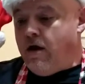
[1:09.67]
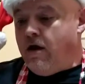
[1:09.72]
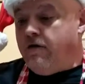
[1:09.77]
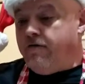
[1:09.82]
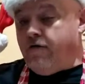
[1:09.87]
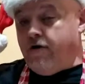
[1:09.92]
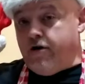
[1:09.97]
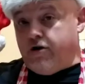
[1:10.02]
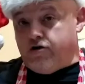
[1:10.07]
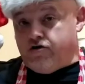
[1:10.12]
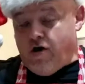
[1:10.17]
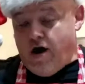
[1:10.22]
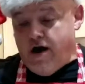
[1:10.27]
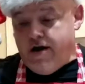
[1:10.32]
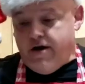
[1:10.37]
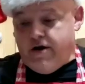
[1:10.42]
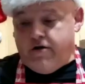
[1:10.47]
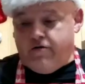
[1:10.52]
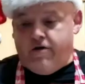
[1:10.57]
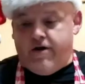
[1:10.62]
For your dry
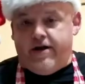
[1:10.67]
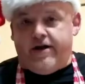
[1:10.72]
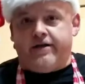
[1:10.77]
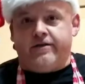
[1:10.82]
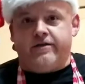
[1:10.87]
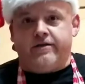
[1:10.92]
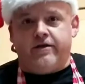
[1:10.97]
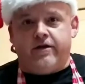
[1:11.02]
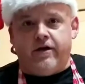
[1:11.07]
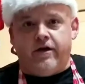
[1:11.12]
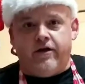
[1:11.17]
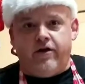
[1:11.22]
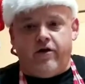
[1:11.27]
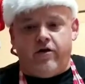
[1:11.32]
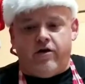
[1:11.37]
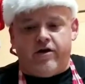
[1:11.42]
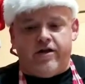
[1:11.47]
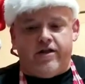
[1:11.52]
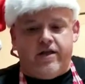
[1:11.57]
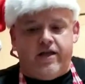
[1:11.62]
ingredients, you're
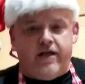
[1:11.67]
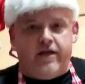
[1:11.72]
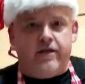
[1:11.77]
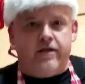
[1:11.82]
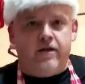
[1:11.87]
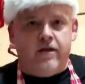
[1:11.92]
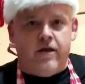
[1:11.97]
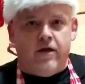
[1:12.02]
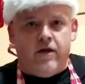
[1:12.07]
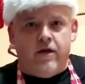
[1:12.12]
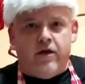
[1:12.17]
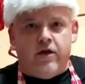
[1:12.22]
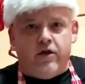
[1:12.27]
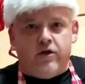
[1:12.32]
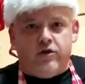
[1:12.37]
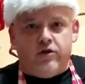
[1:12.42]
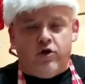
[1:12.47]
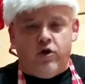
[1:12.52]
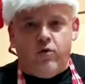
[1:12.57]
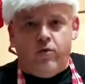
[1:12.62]
going to need
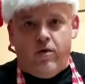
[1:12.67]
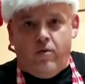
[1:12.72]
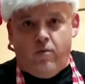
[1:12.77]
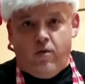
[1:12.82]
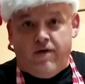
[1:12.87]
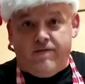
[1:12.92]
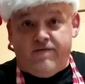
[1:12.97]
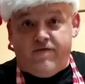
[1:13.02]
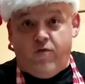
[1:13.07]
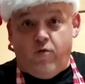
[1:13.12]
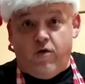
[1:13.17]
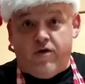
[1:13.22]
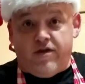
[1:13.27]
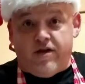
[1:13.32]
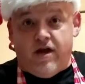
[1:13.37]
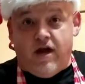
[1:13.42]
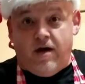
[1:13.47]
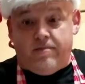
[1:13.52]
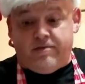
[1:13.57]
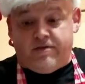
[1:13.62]
2 1/4
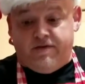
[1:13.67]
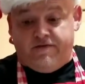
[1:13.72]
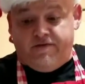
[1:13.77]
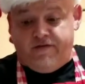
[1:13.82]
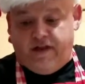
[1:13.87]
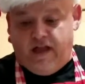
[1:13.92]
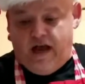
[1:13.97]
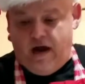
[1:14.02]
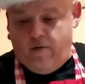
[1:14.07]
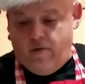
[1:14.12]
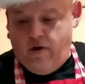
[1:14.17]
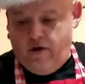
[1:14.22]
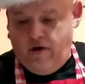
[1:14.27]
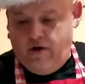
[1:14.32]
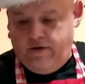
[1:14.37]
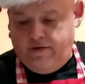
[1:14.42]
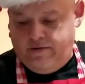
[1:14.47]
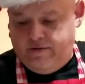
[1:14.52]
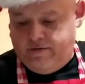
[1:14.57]
cups of flour,